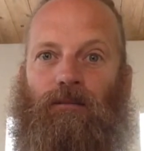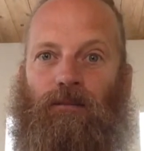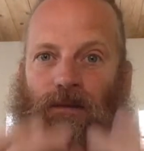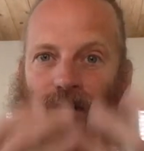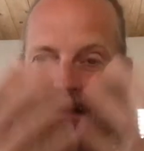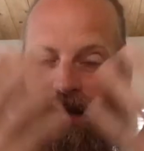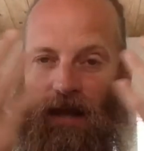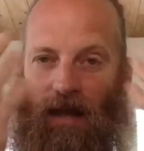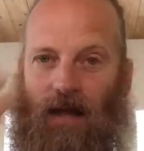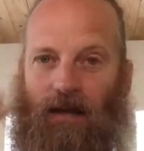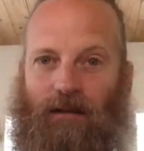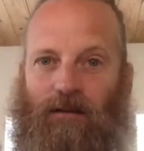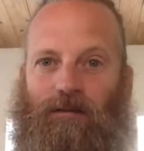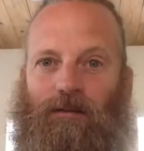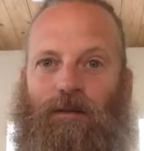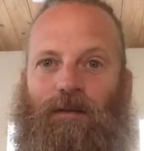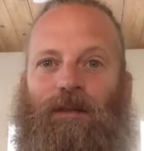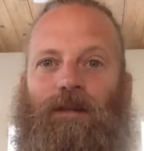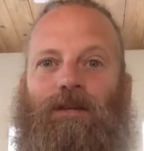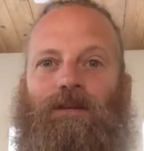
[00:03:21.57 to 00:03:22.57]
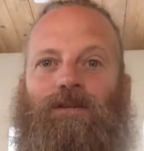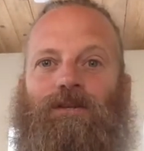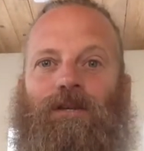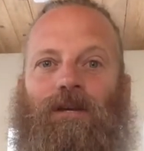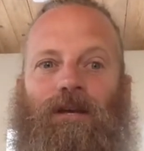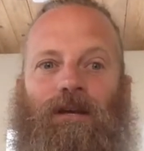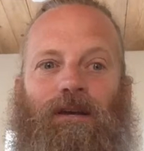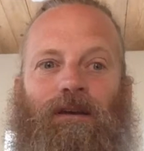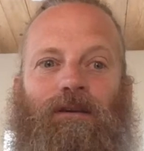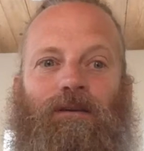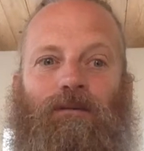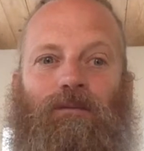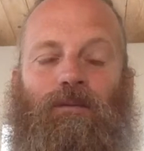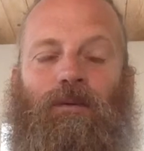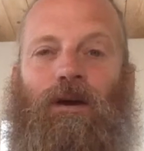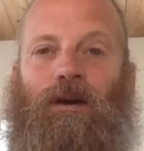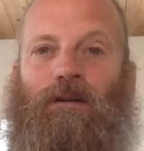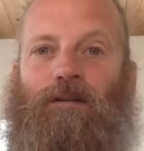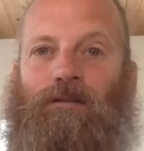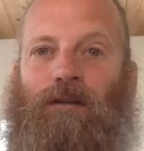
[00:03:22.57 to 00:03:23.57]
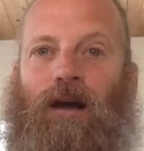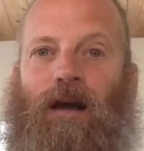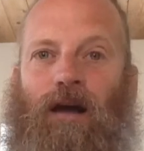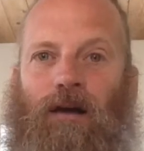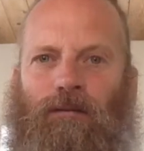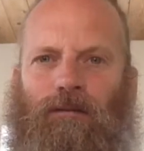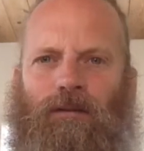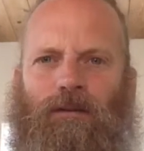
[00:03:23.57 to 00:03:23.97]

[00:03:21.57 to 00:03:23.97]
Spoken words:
when the anesthesia wears off